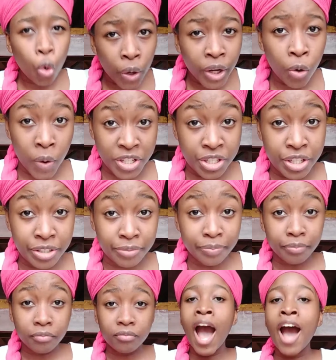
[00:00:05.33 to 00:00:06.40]
Quick question.
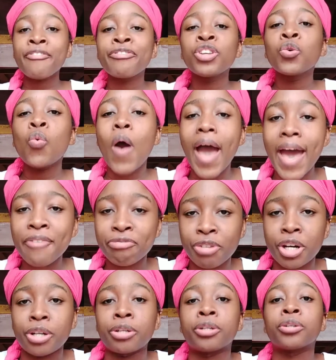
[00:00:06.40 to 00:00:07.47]
Have you
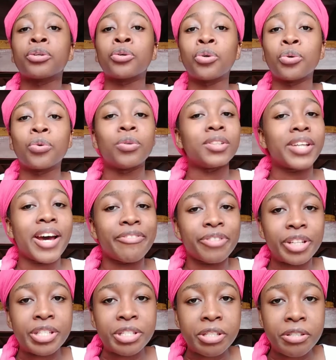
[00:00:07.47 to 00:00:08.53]
ever Googled
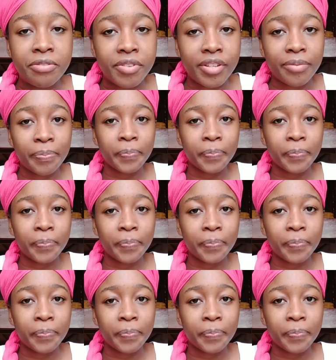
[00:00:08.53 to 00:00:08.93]
African children?